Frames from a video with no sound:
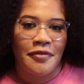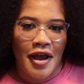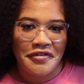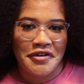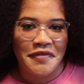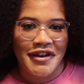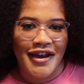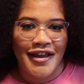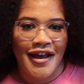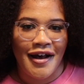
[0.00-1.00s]

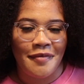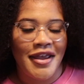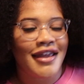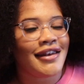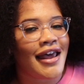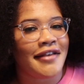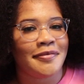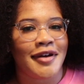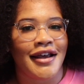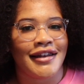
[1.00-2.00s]
RisingToBe.com. And last
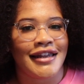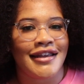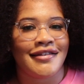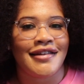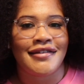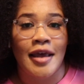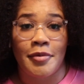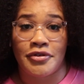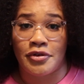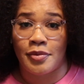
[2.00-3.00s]
but not least, this
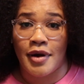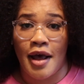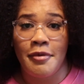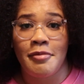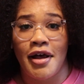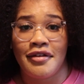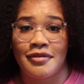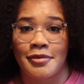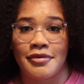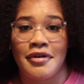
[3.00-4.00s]
episode would not be
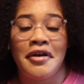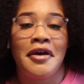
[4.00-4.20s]
possible